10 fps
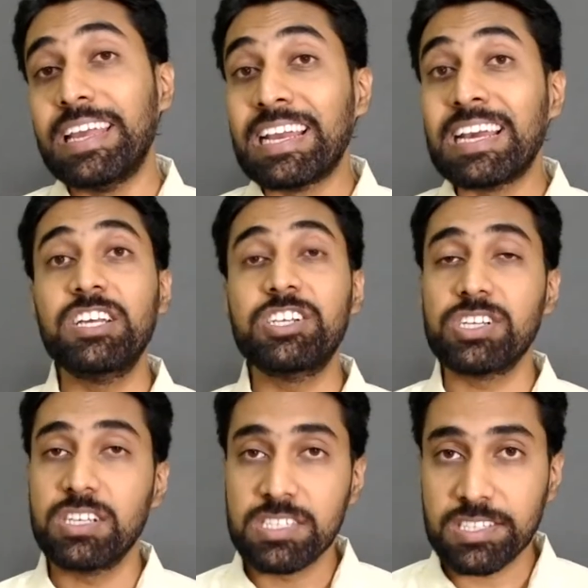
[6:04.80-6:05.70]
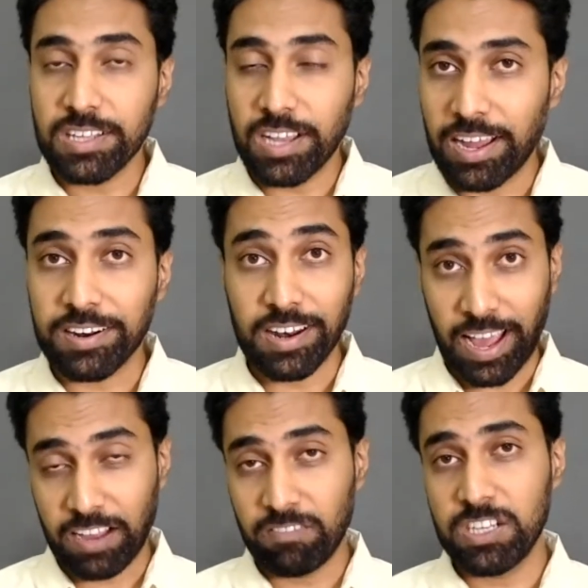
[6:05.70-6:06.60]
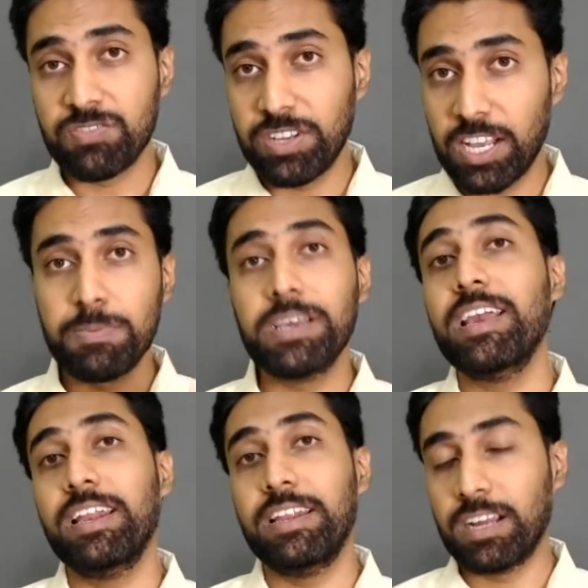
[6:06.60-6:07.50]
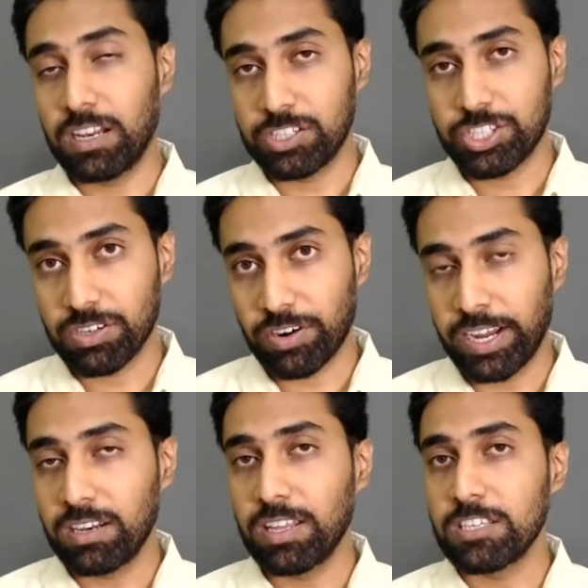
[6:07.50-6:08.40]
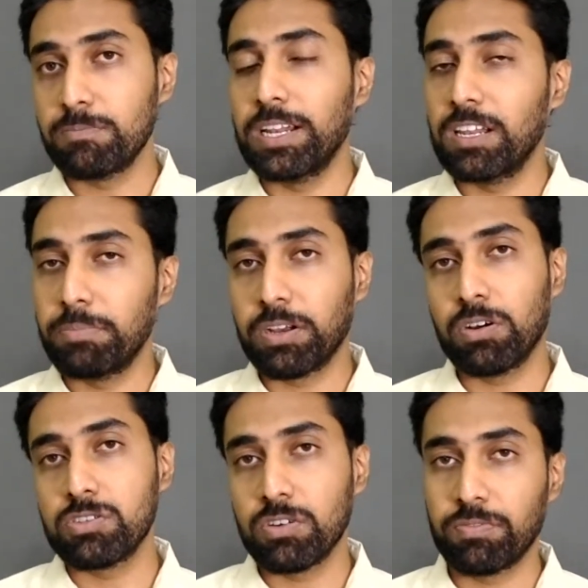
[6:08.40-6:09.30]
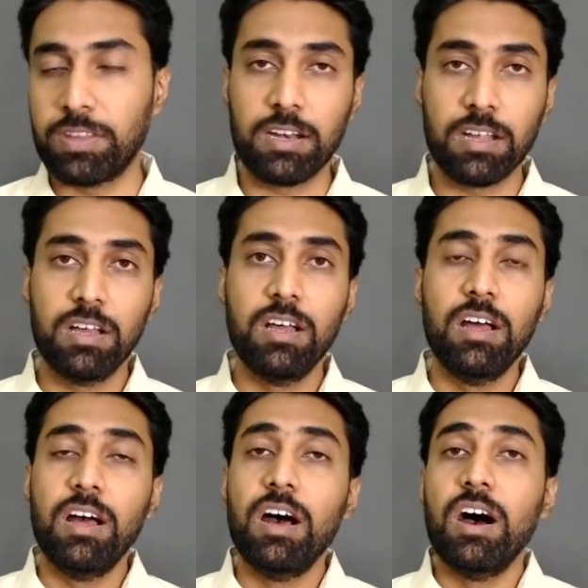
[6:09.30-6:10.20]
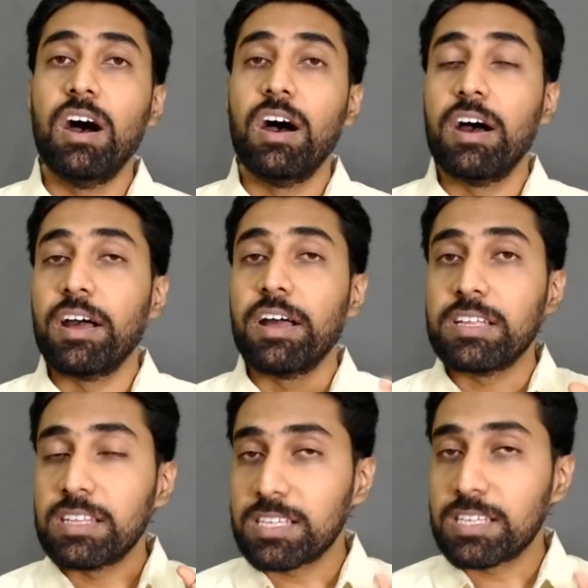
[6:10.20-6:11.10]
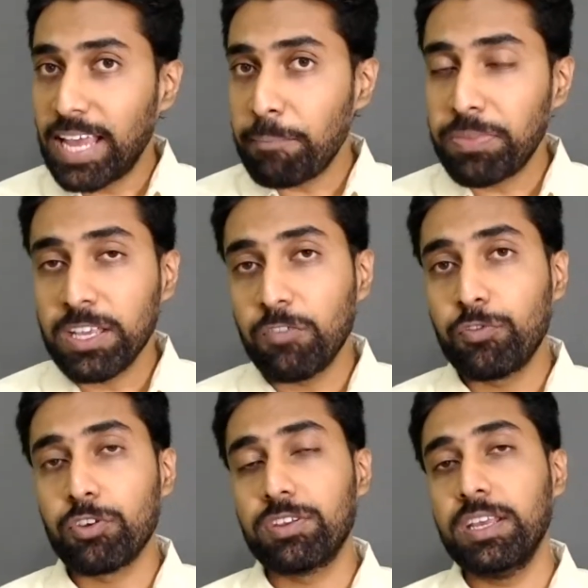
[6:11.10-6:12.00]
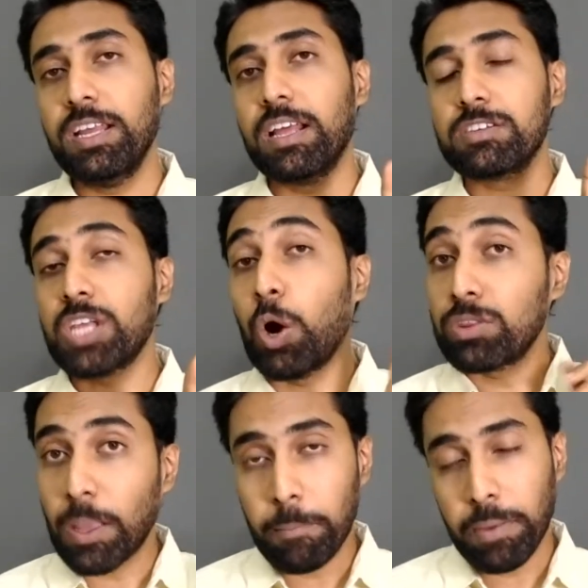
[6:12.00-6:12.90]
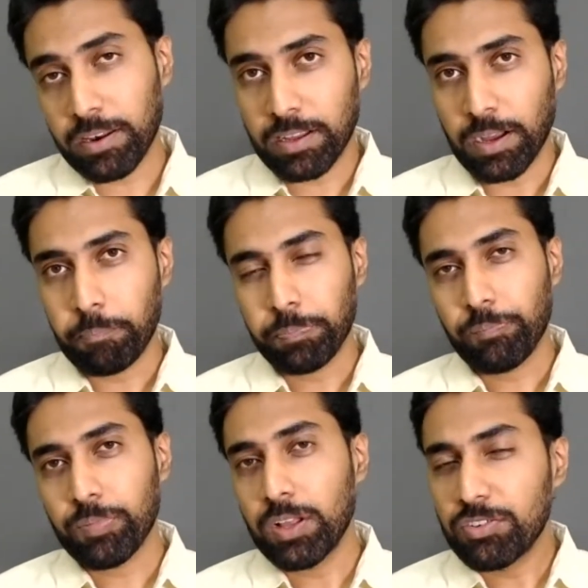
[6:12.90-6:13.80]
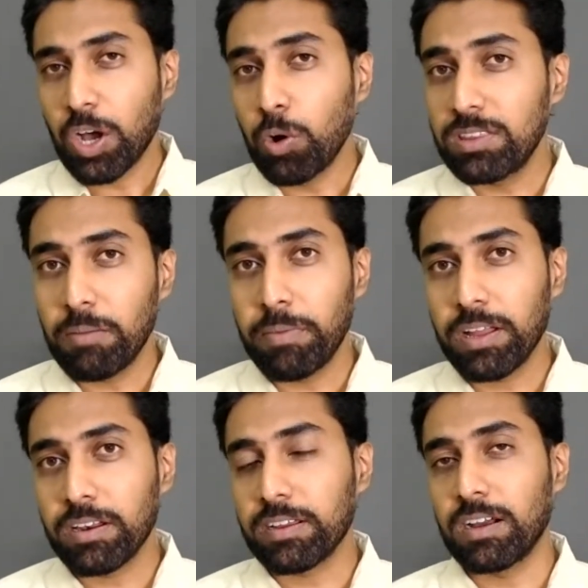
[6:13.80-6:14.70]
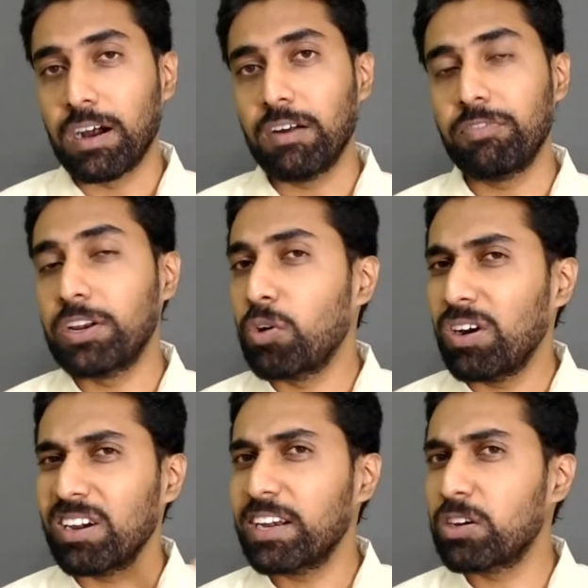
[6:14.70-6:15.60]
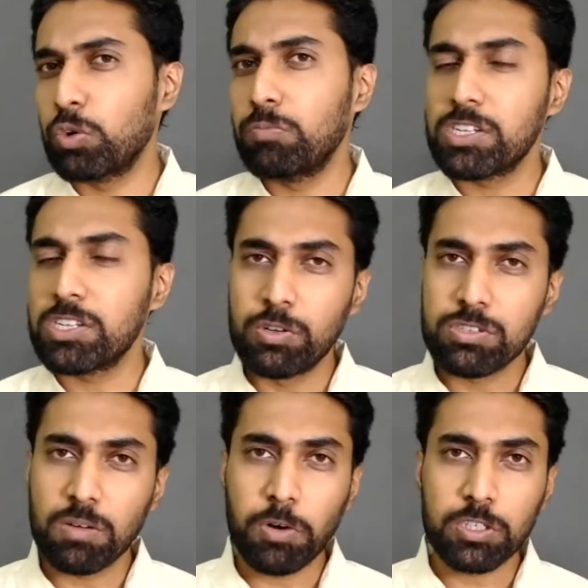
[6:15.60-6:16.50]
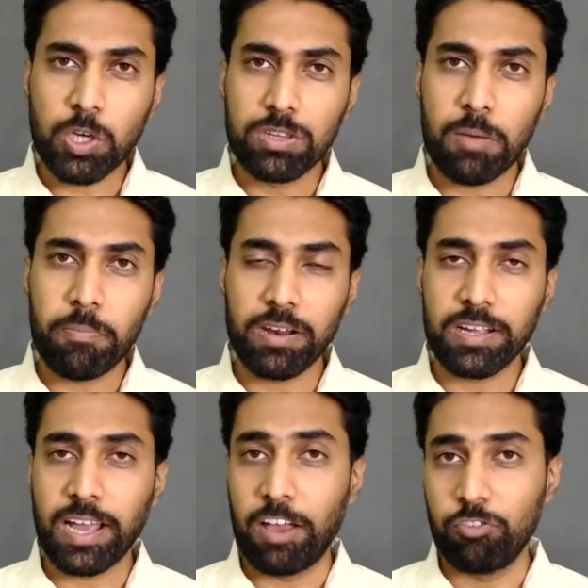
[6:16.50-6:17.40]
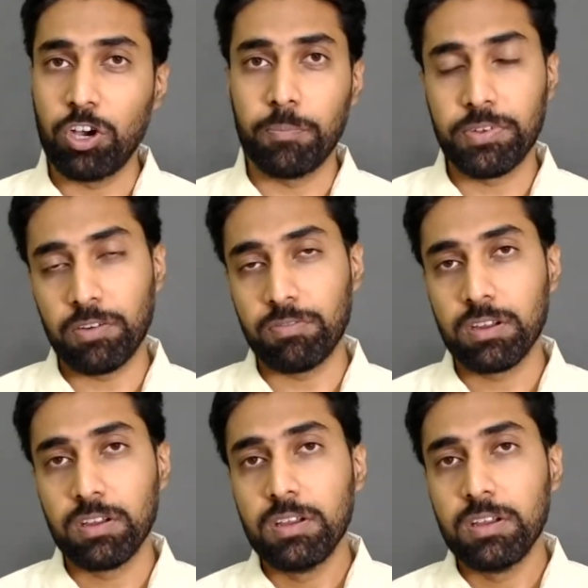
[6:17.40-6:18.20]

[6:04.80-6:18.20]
English is our language. We are speaking in English, right? That's mainly because of that. The same thing if you see South America. South America, we don't get too much news about South America. Have you observed?